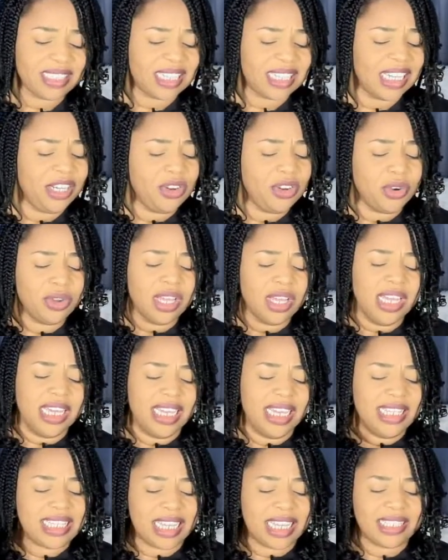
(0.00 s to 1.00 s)

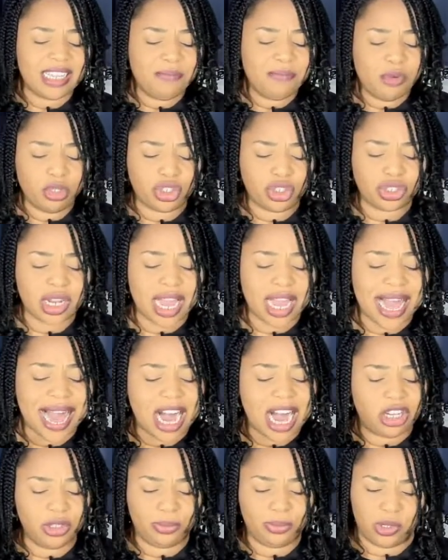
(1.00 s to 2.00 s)
Intense emotional
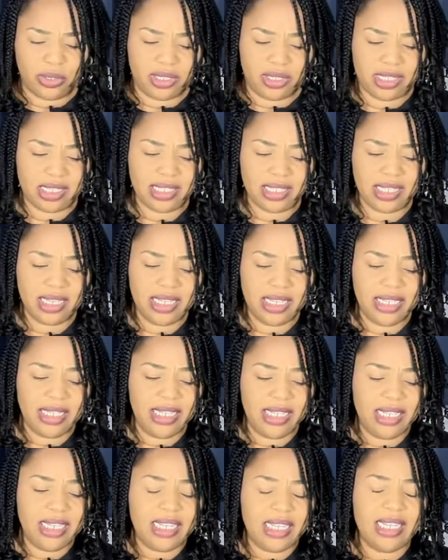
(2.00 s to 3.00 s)
outburst,
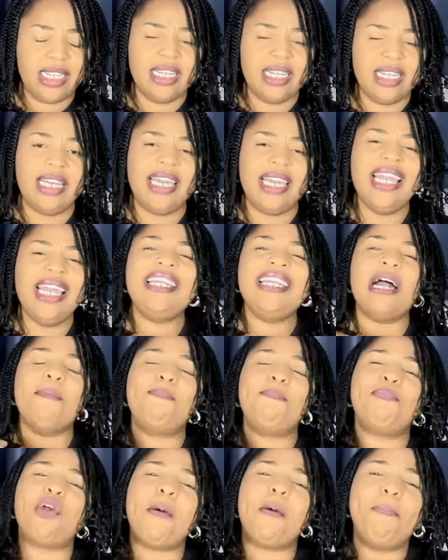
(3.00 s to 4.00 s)

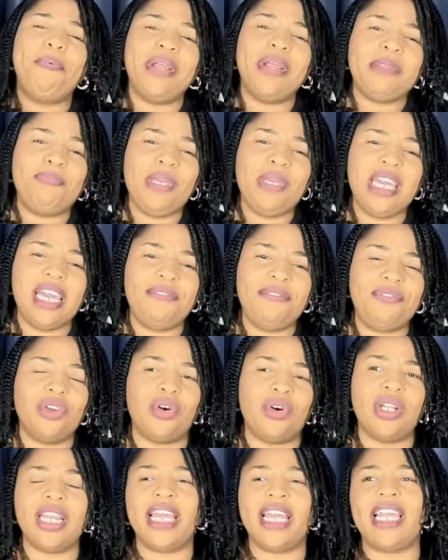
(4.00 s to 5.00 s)
inappropriate behavior,
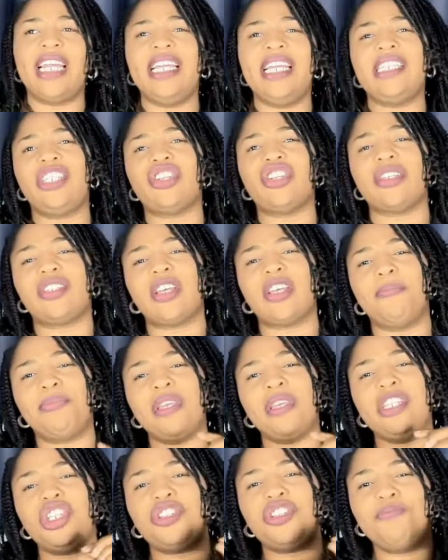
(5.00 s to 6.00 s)
like it's just
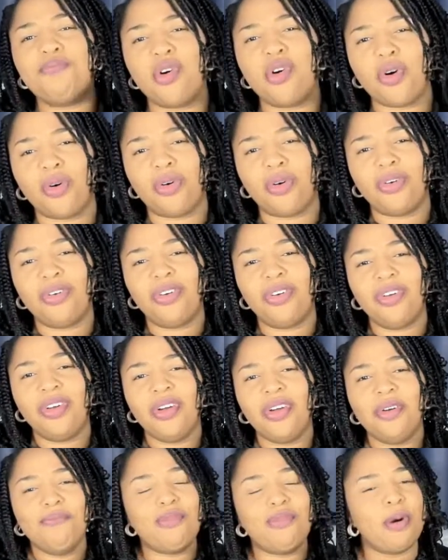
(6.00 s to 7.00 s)
something small.
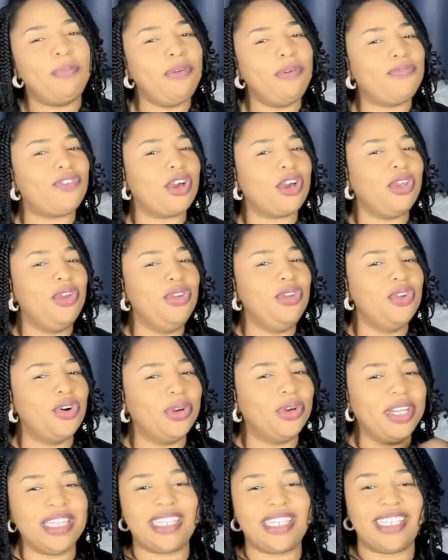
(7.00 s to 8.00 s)
But before you know
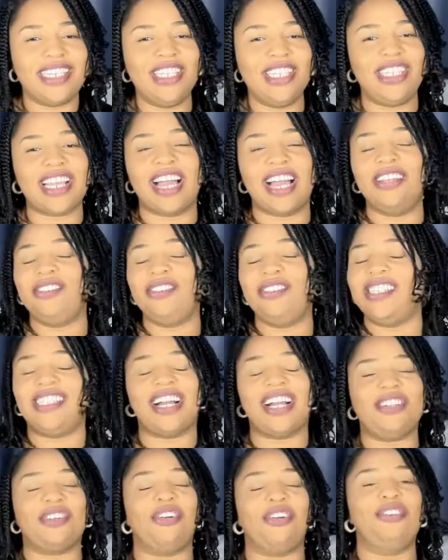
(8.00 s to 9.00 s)
it, the
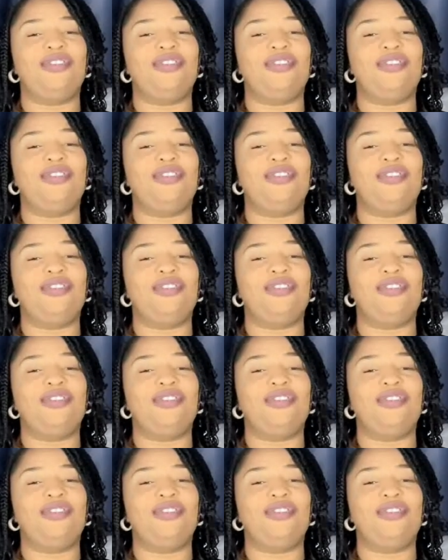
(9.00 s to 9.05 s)
child